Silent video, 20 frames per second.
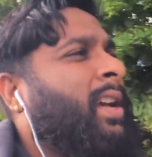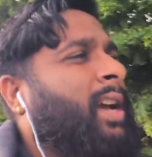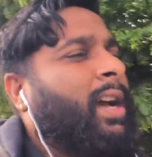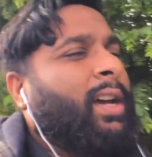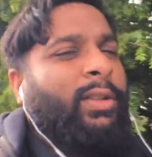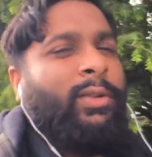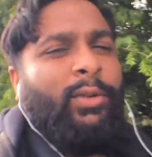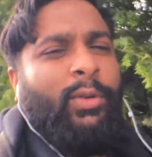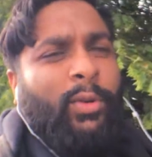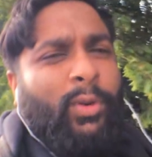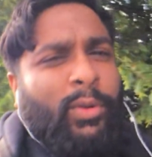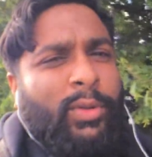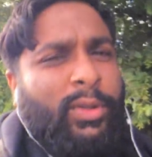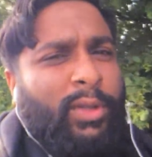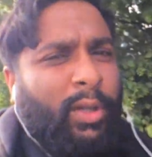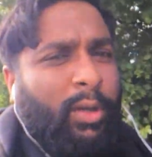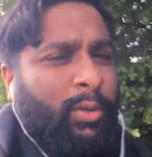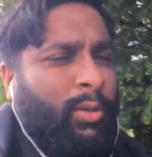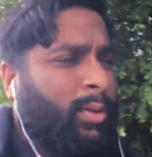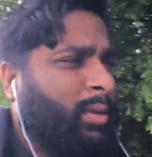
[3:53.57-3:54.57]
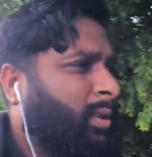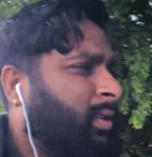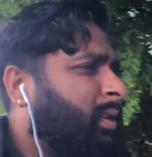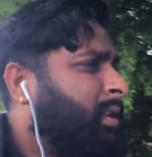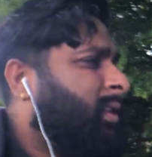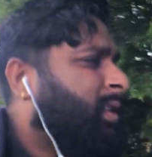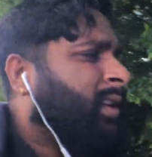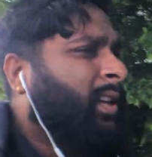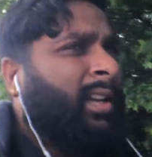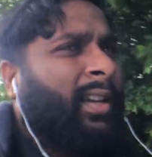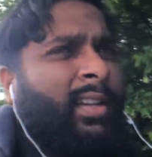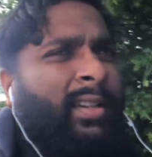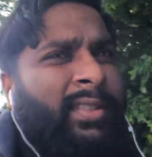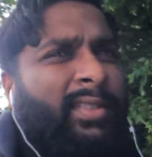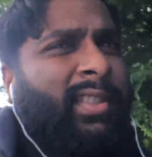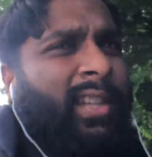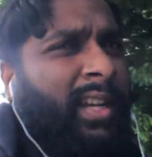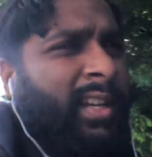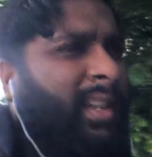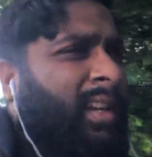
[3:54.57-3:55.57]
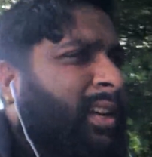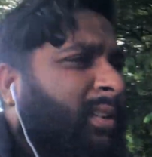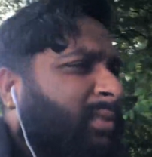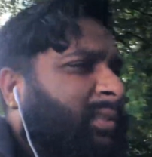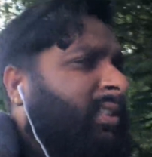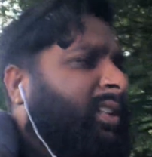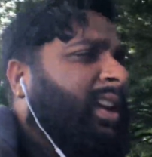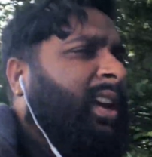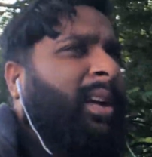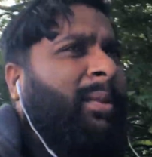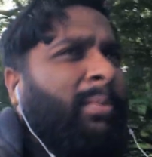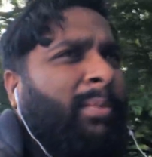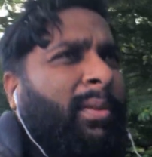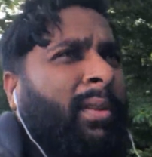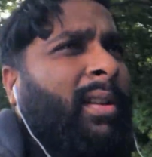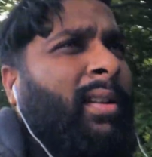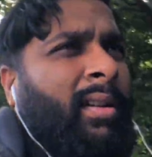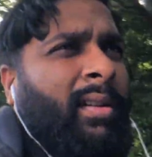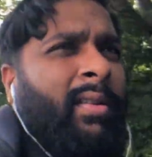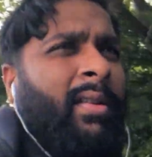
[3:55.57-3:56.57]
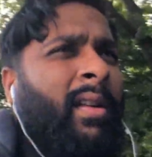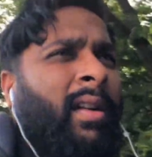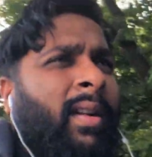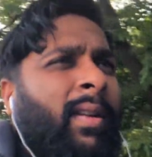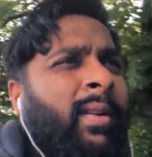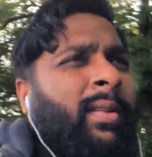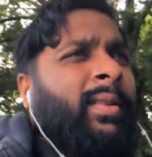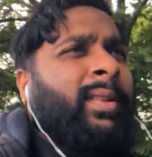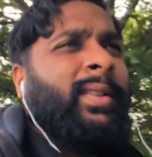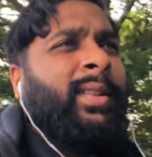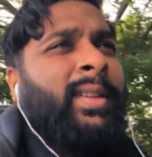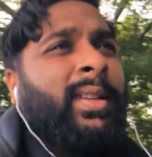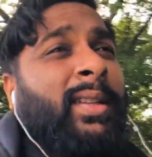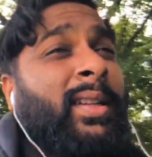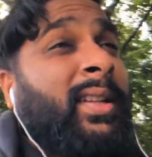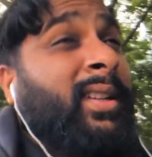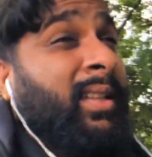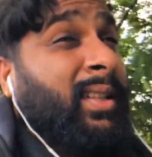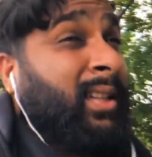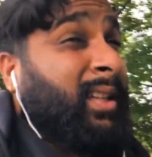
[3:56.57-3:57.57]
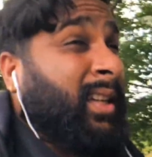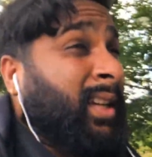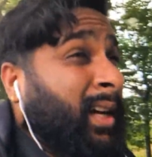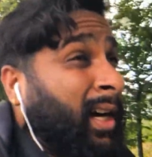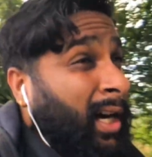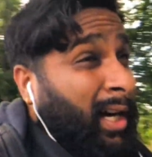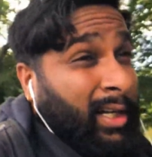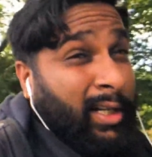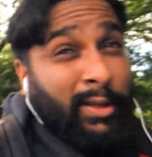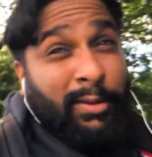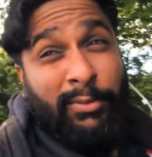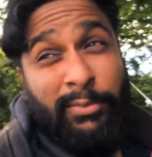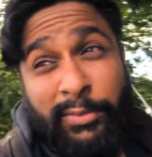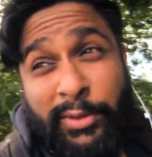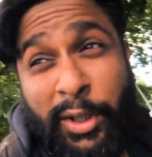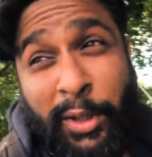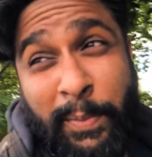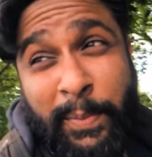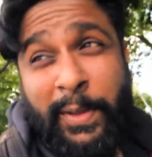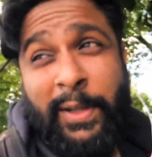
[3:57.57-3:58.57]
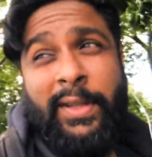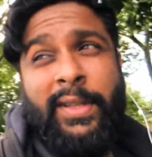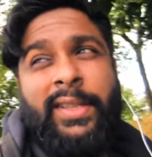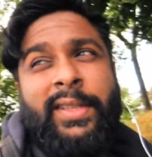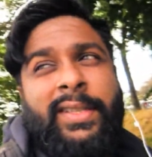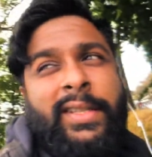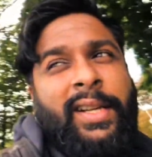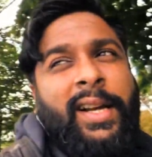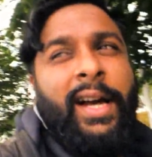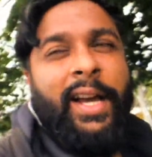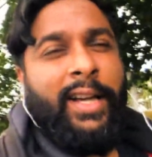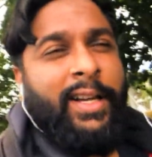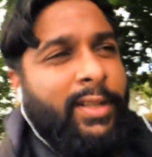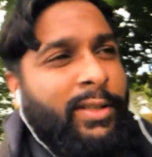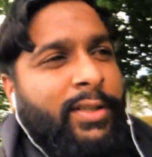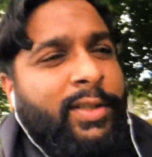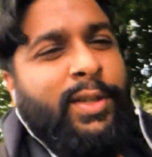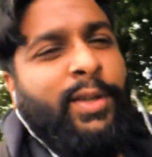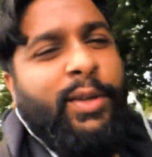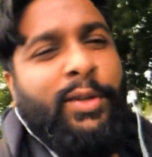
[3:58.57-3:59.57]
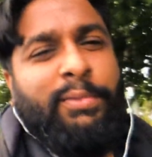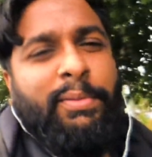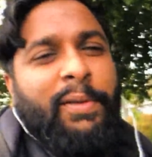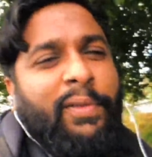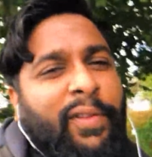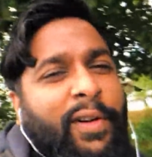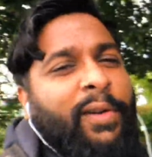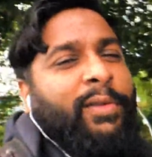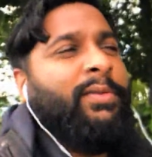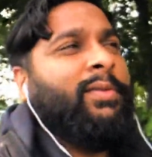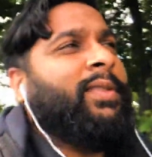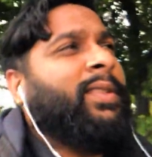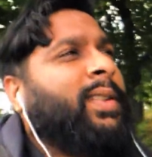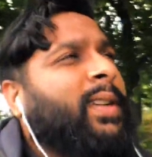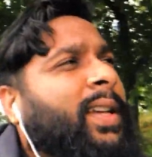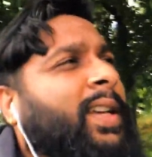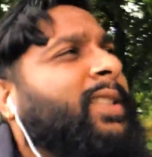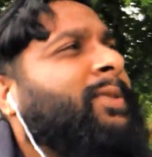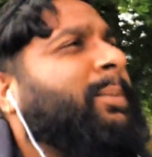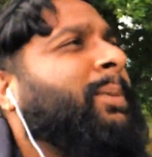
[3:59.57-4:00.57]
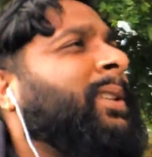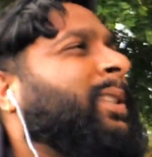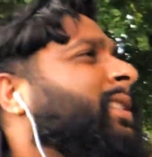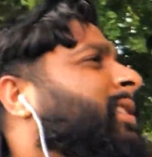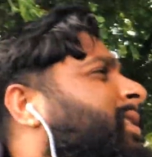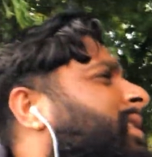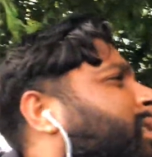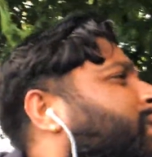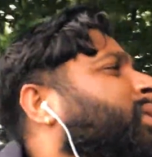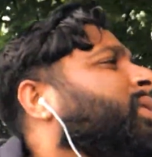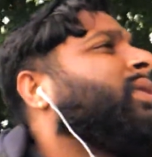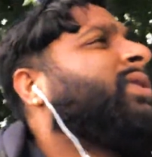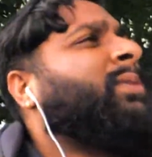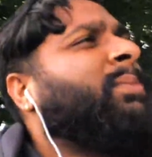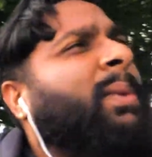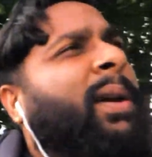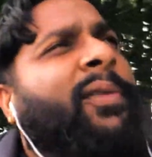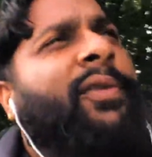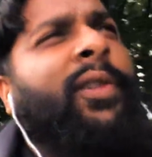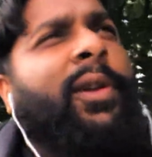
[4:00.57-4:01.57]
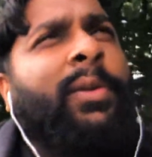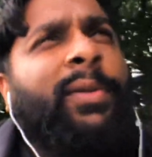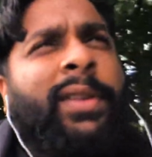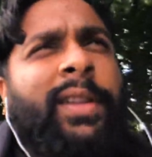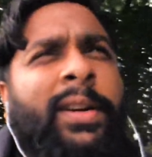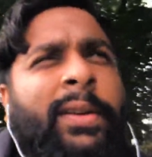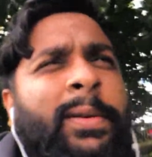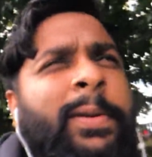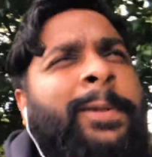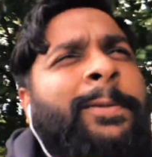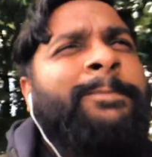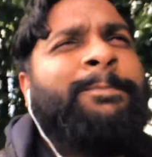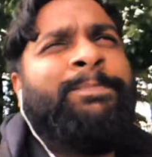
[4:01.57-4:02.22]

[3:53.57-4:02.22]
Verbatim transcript: and also check out the camera. I don't, to be honest, I can just use my phone. It's been easier using my phone now.